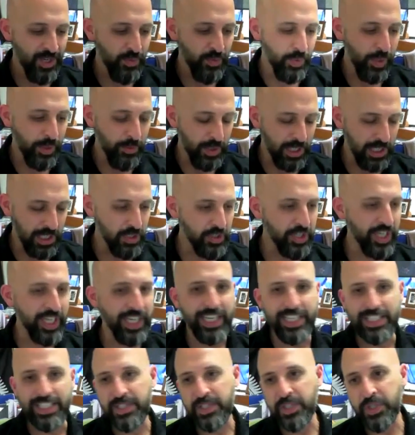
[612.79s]
We were
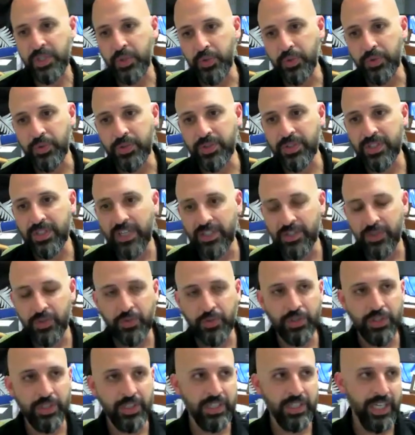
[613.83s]
looking at schools. Our
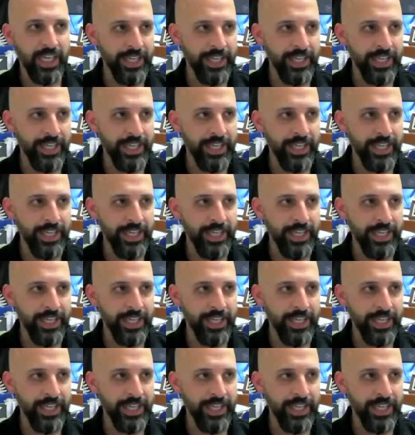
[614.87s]
daughter,